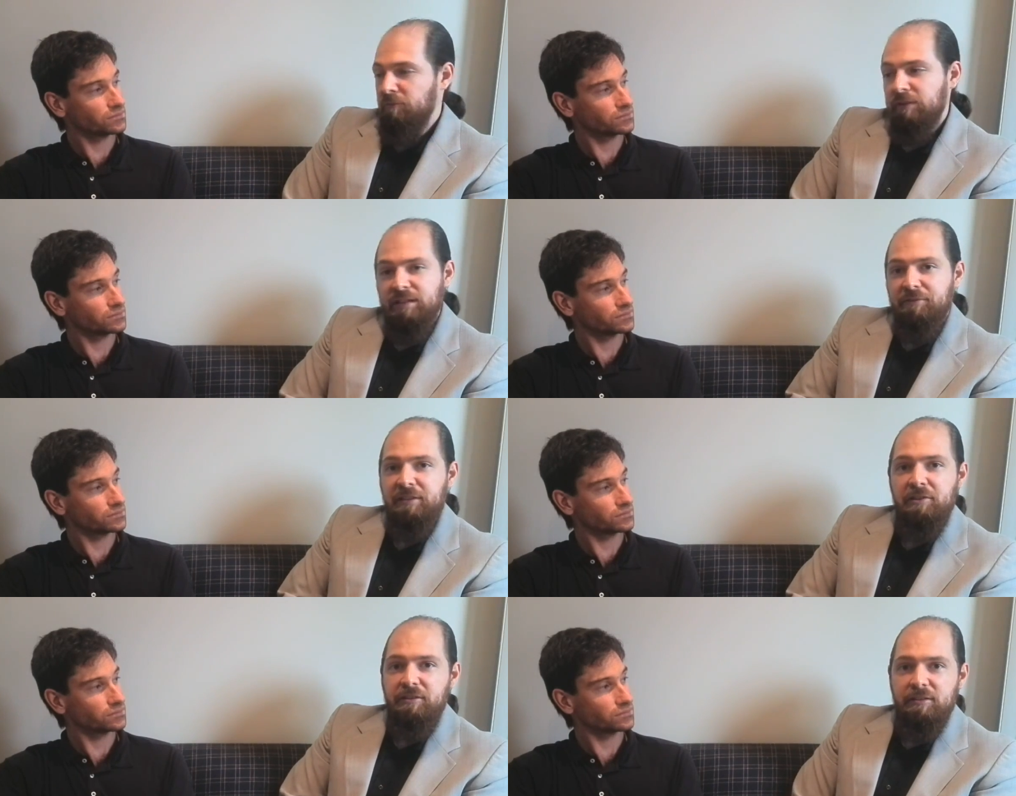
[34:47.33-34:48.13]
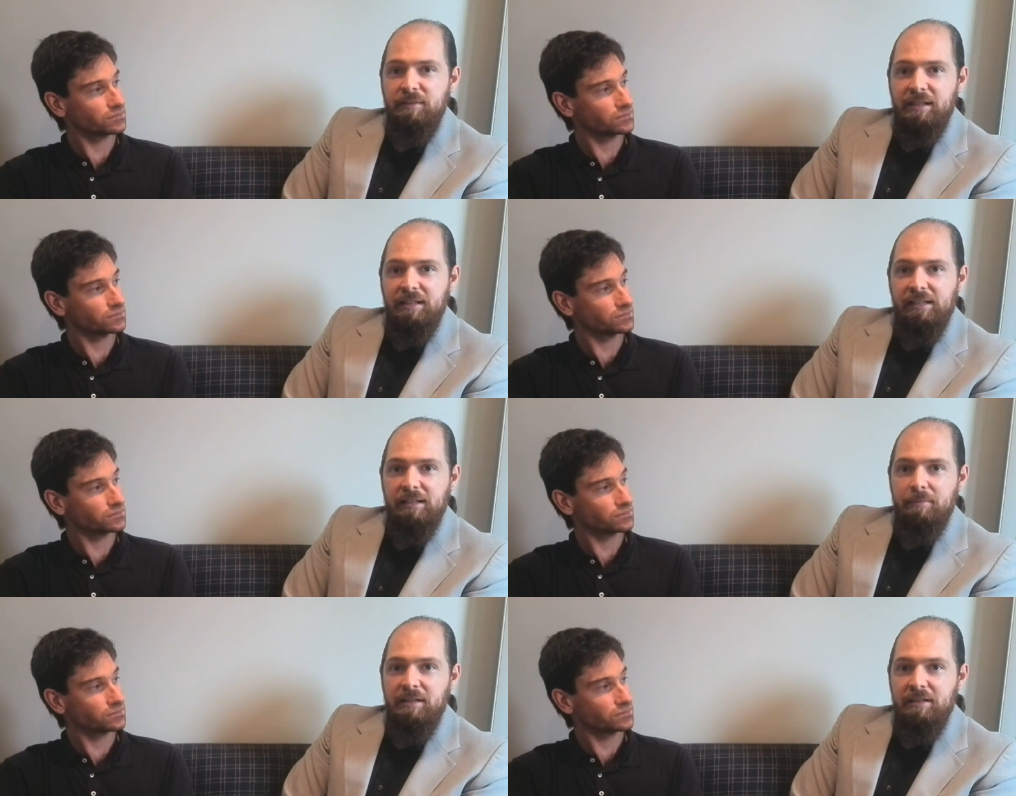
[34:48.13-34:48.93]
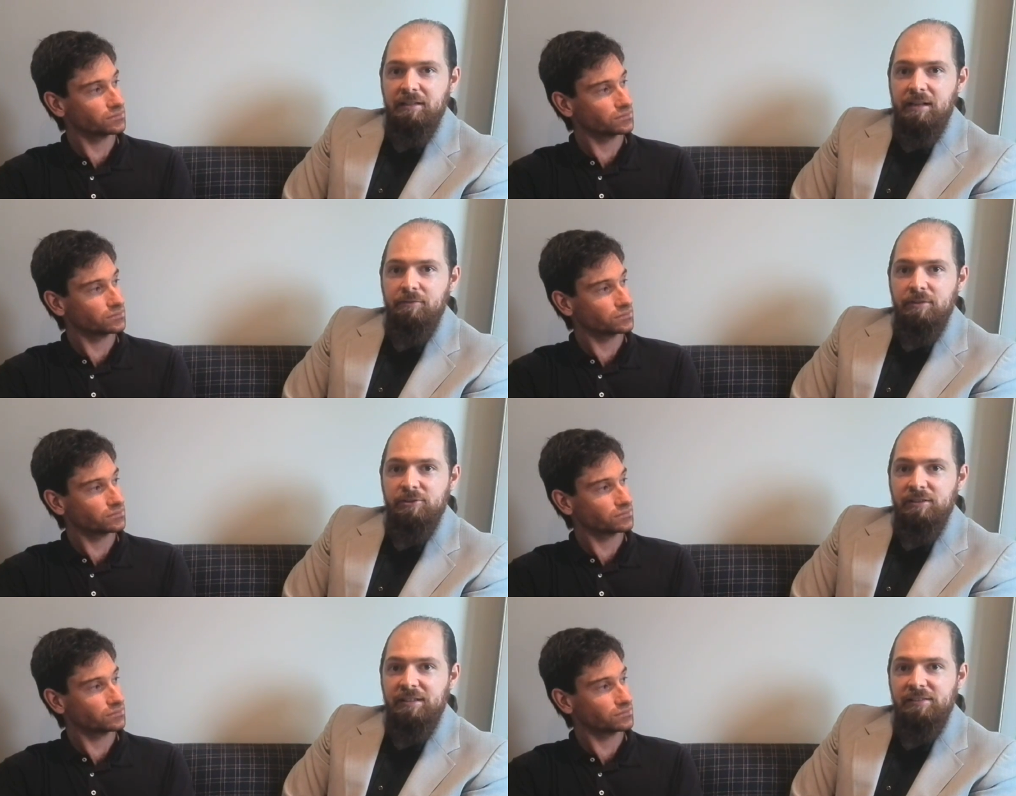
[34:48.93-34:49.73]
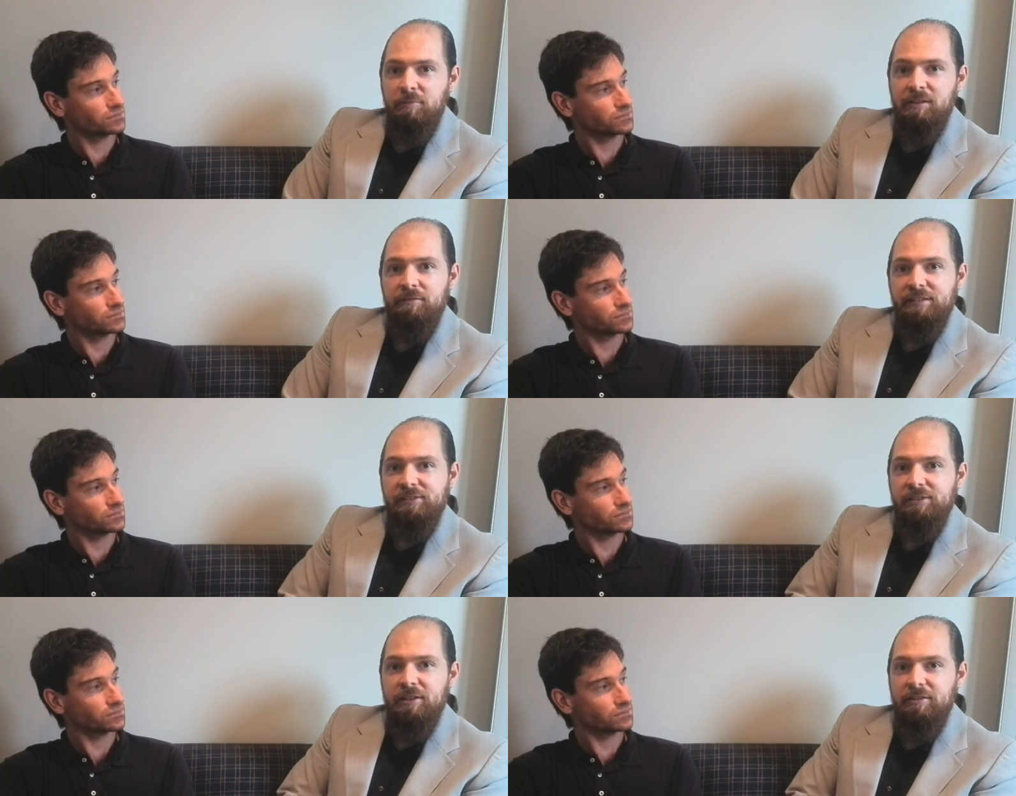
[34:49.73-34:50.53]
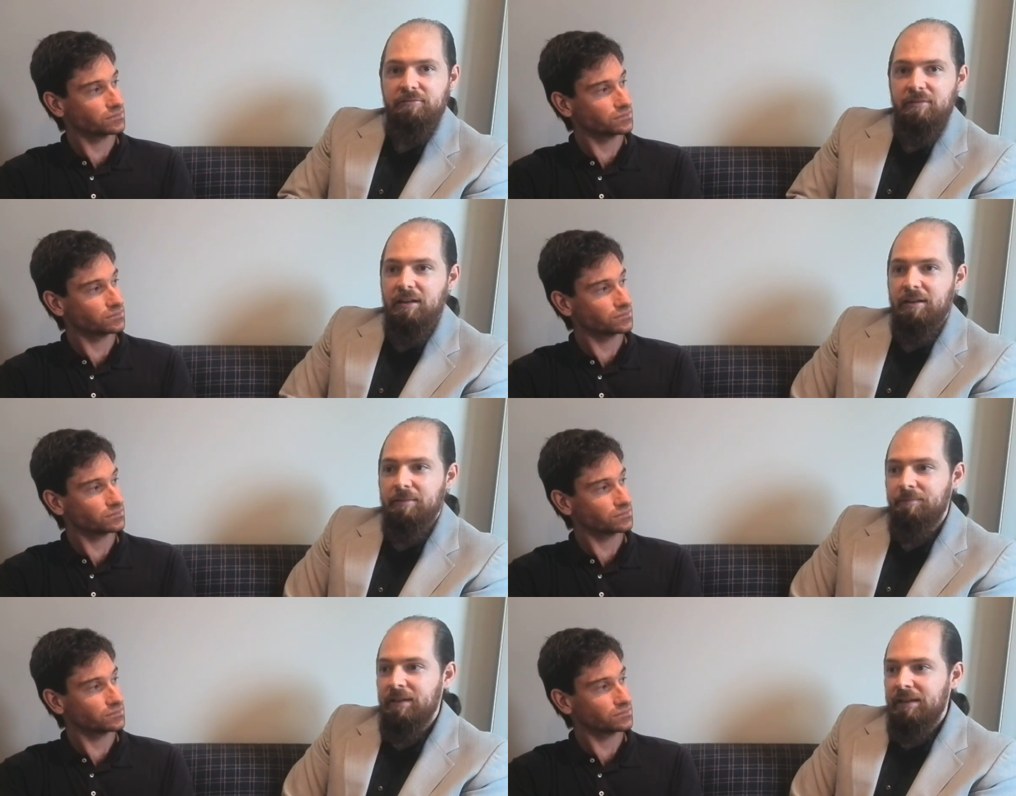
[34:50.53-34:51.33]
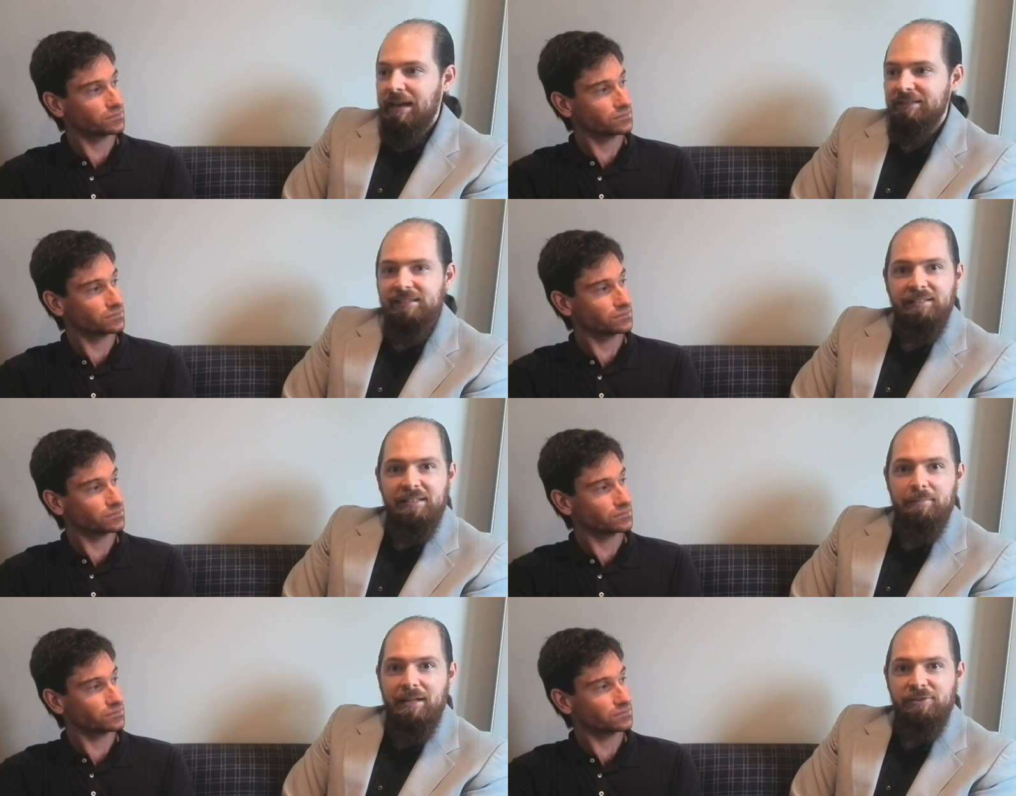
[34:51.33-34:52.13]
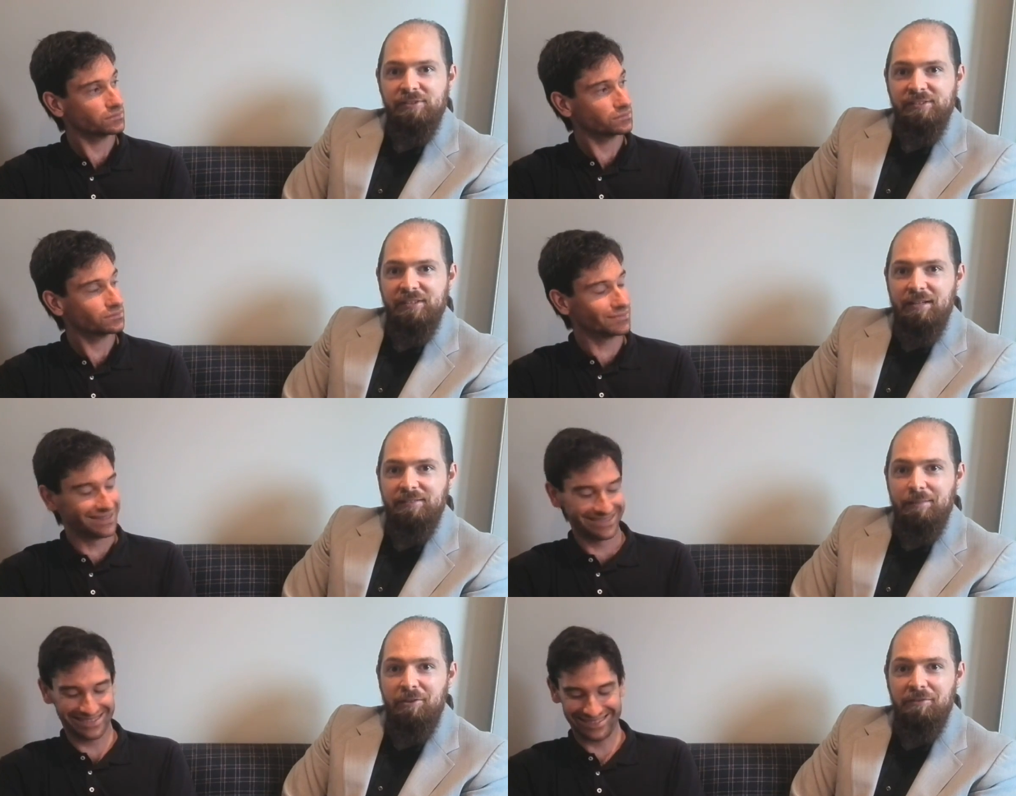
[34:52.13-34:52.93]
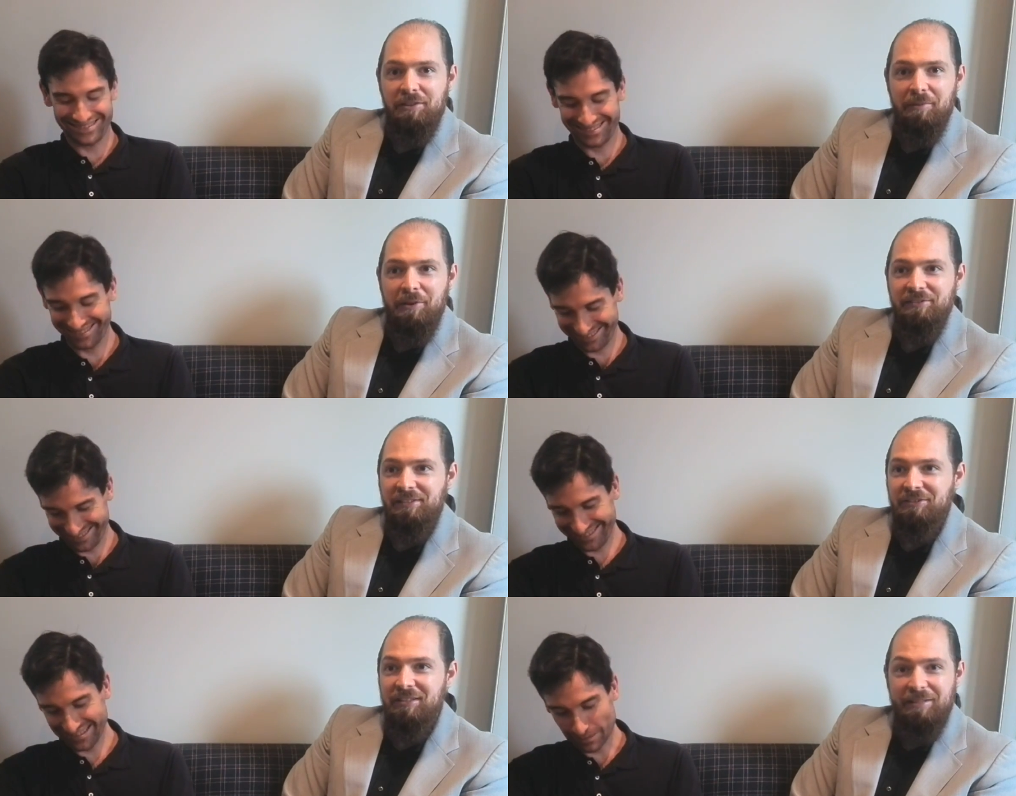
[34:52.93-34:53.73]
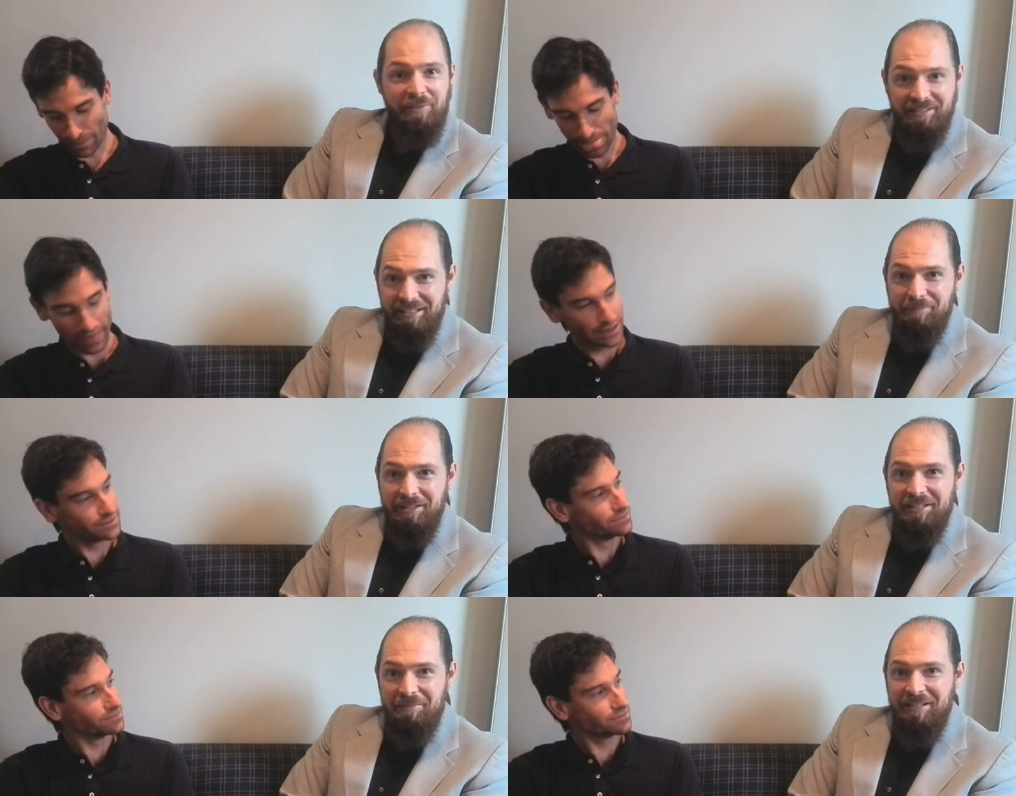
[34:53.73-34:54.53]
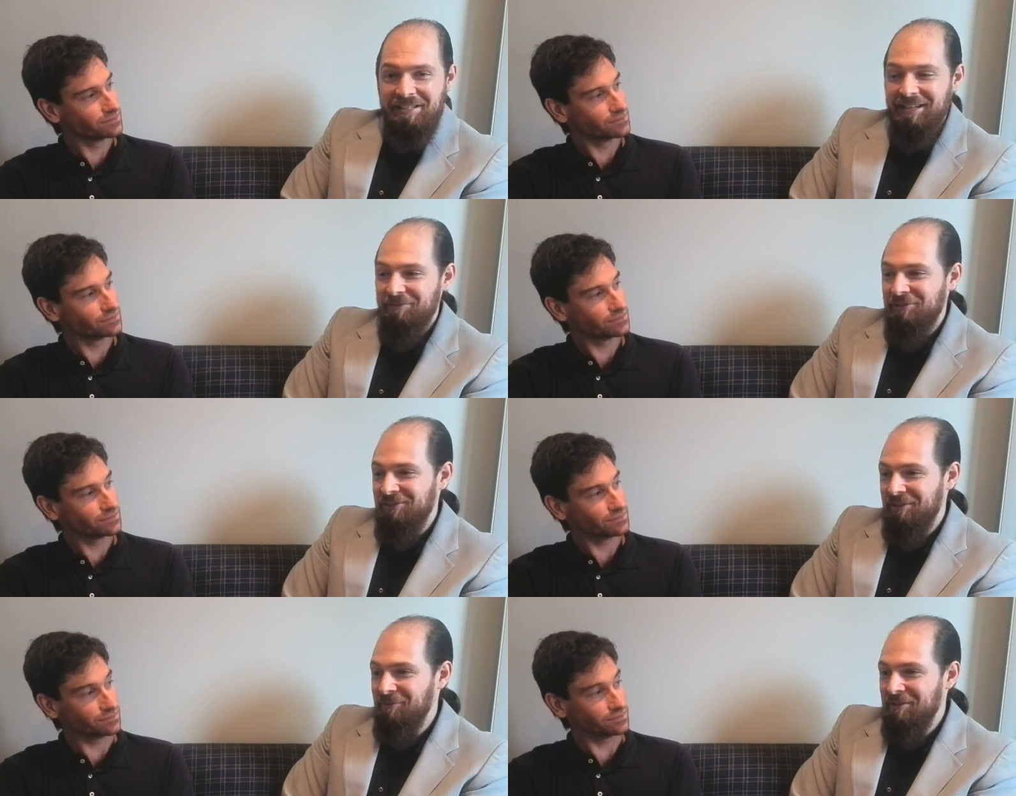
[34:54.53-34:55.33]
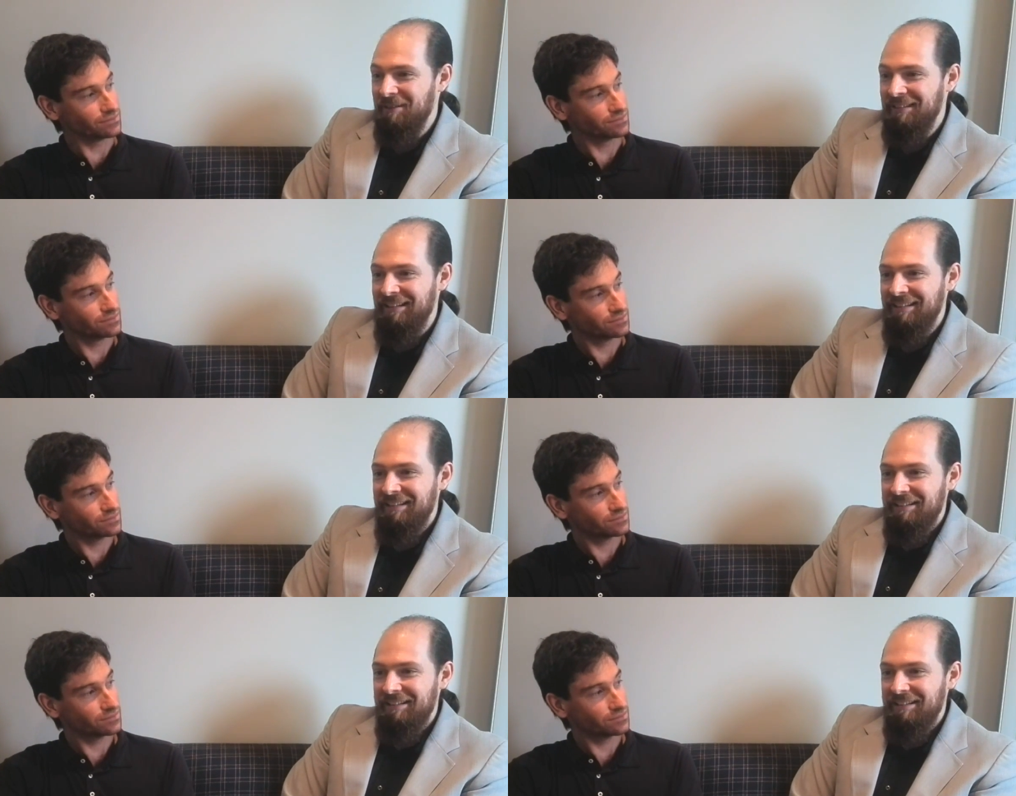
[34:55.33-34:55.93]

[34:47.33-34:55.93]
Speaker 1: we're definitely not going to be getting any media coverage unless one of us, you know, um, accidentally bashes uh, someone of the opposing side, then we're going to get plenty of media coverage. Don't worry about that.